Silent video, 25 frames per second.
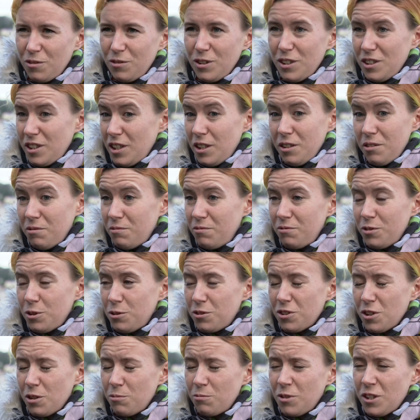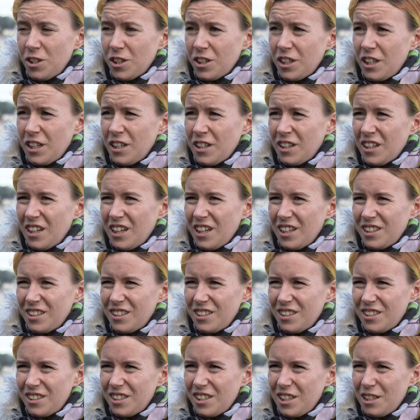obviously full-time working
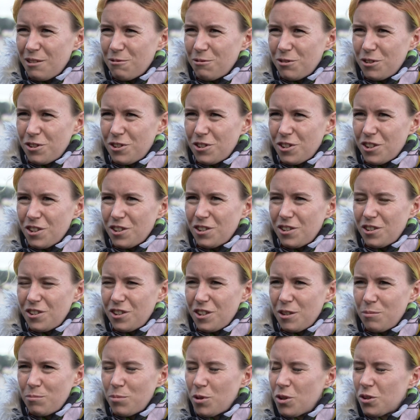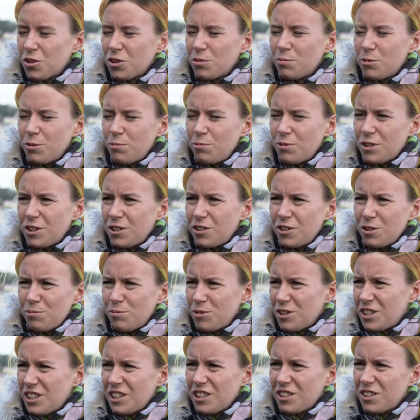and it was just impossible to
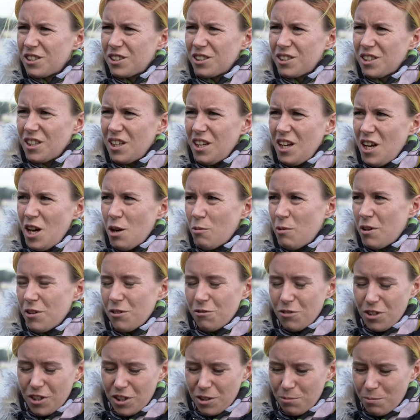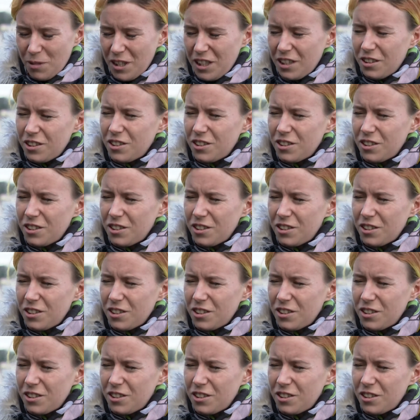predict whether I could make